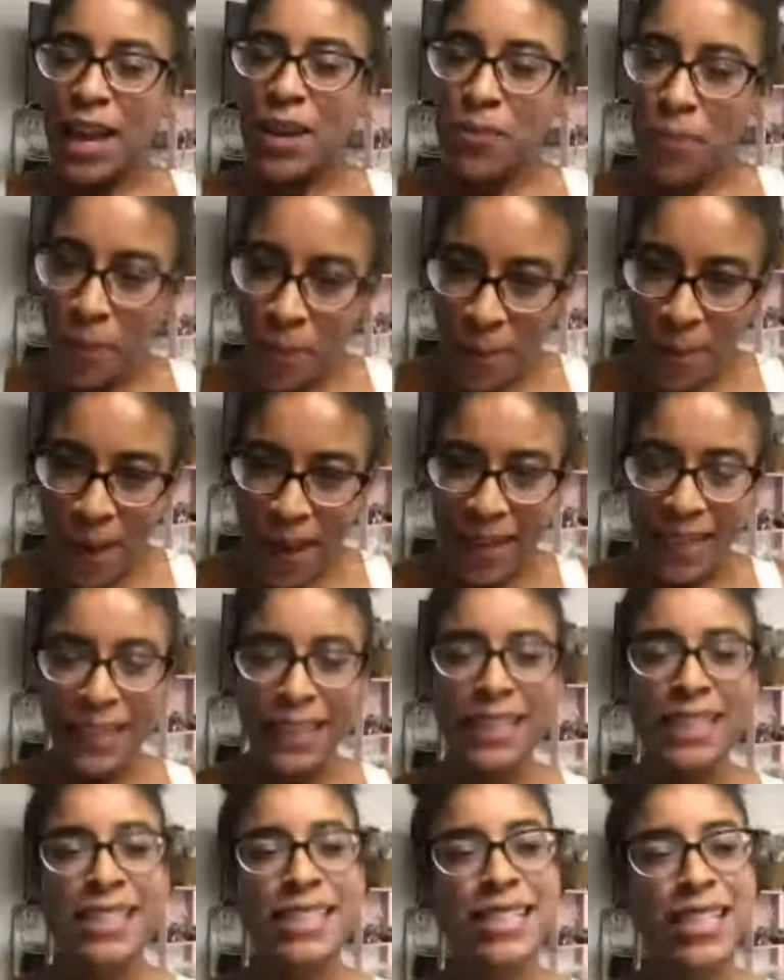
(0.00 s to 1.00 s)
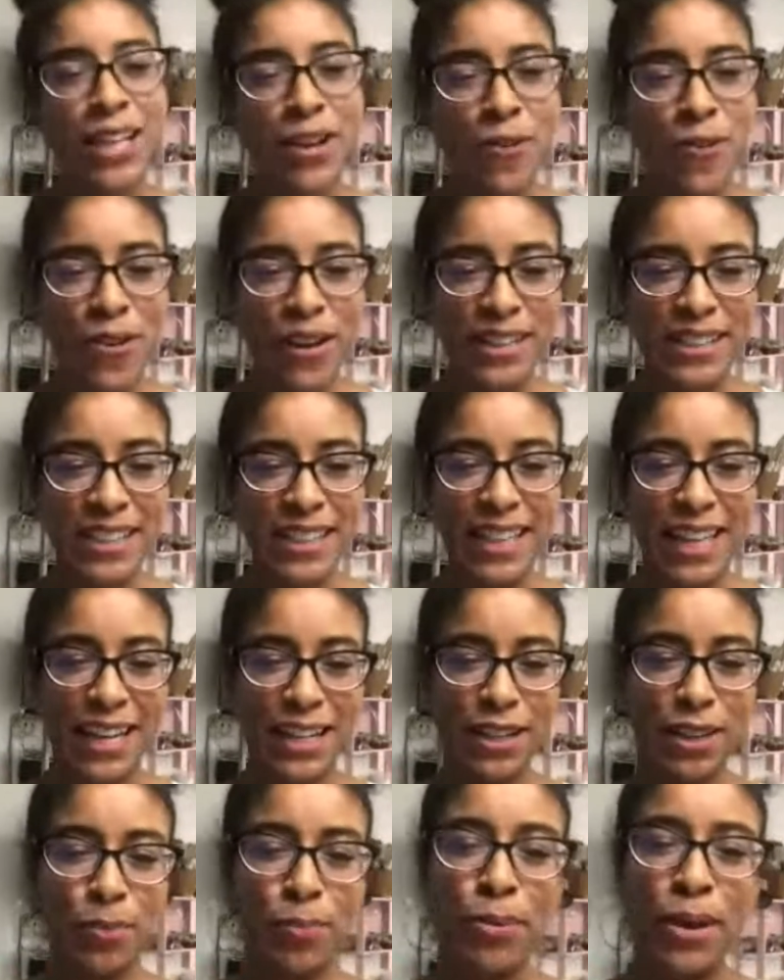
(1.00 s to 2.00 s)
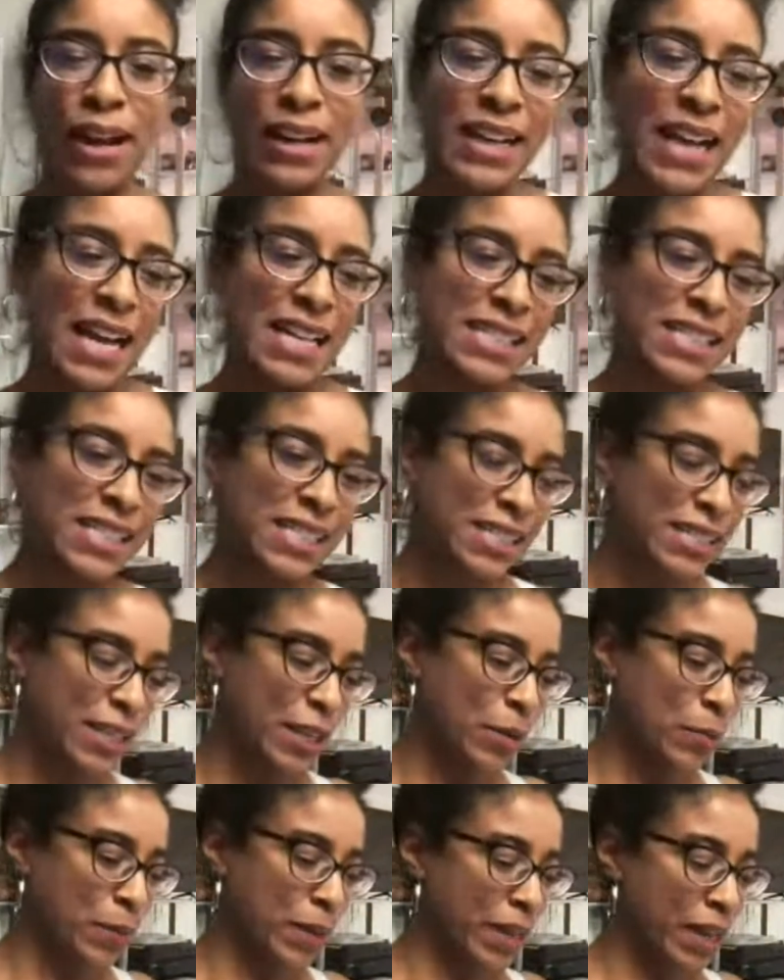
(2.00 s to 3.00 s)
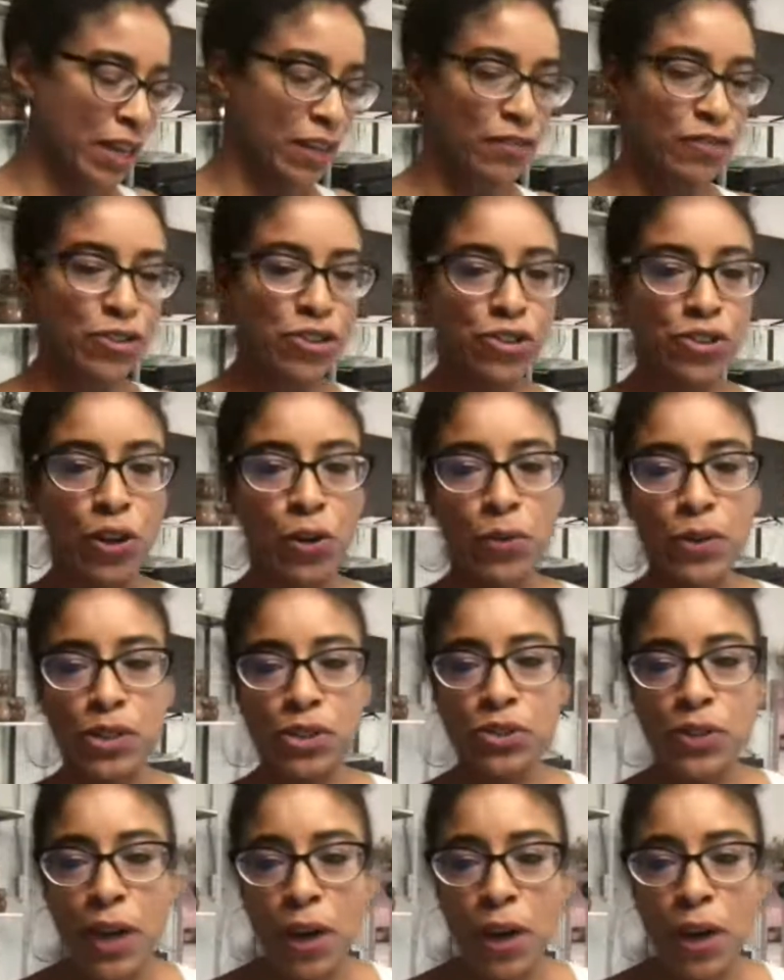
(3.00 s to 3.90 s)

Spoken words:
and make this thing work to the end of the broadcast. This is going to be kind of a short one.